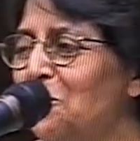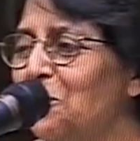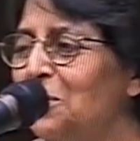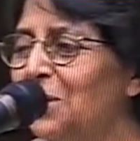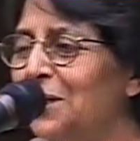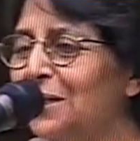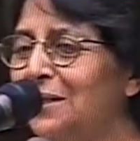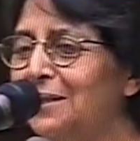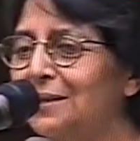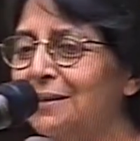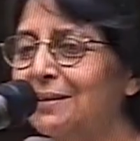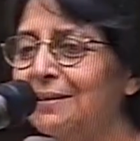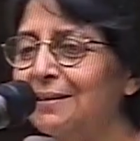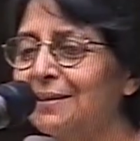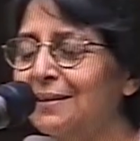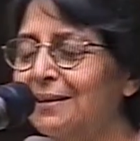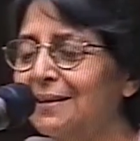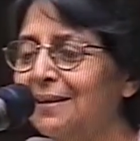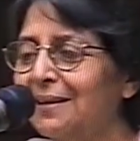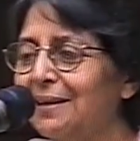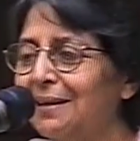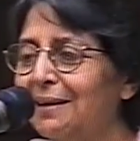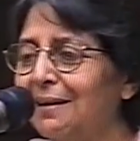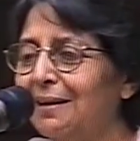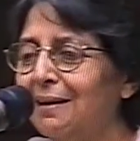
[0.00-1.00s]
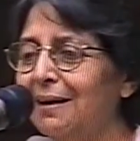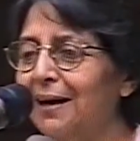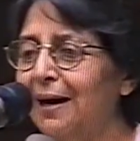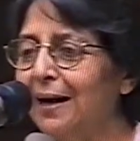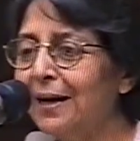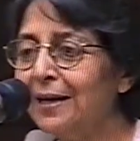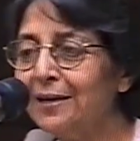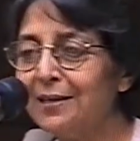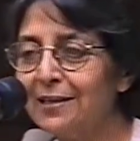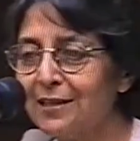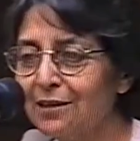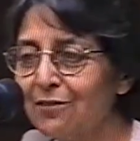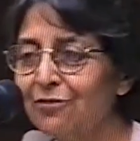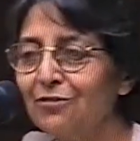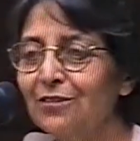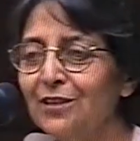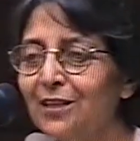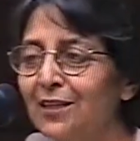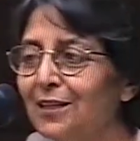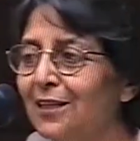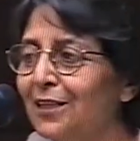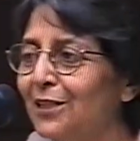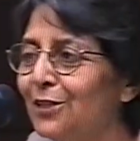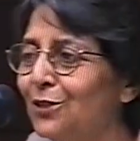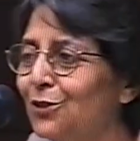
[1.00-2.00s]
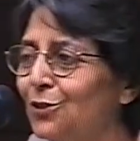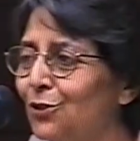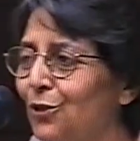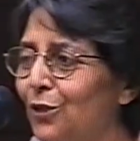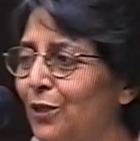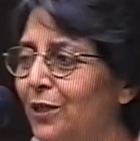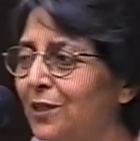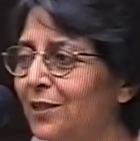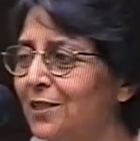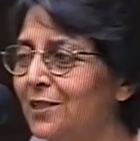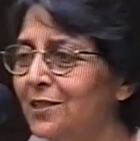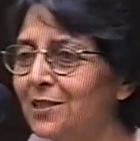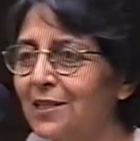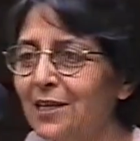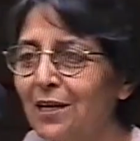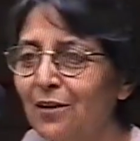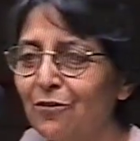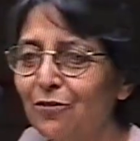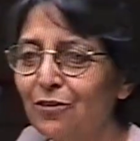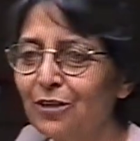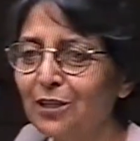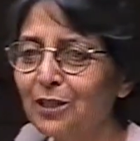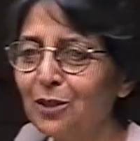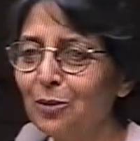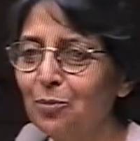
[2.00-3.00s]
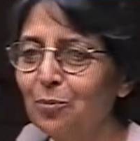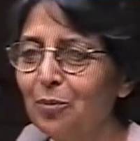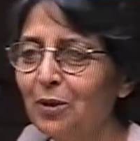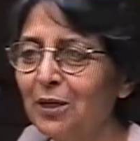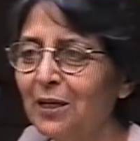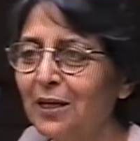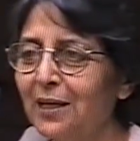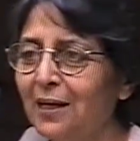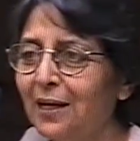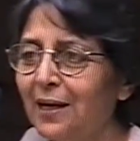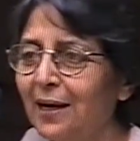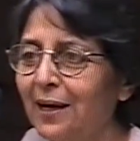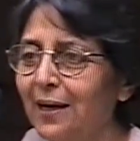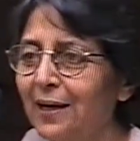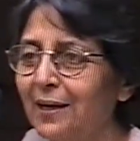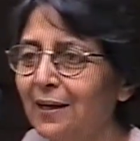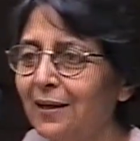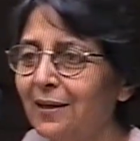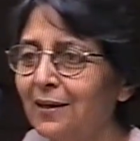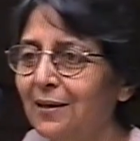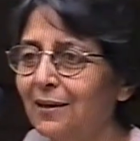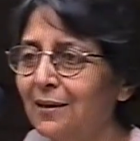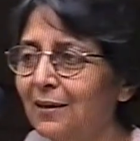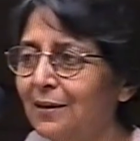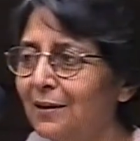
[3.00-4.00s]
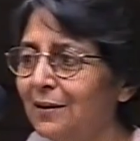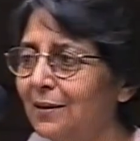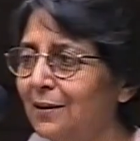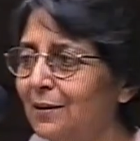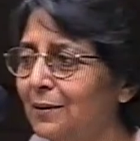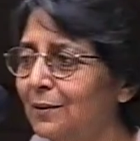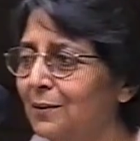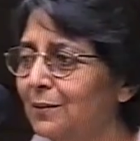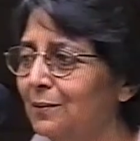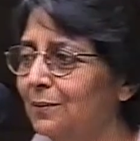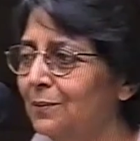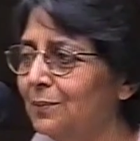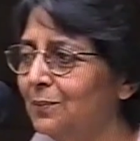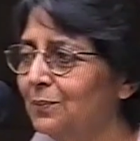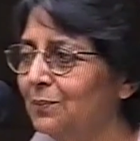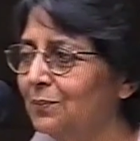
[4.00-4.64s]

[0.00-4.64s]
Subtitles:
but I definitely enjoyed discovering the play and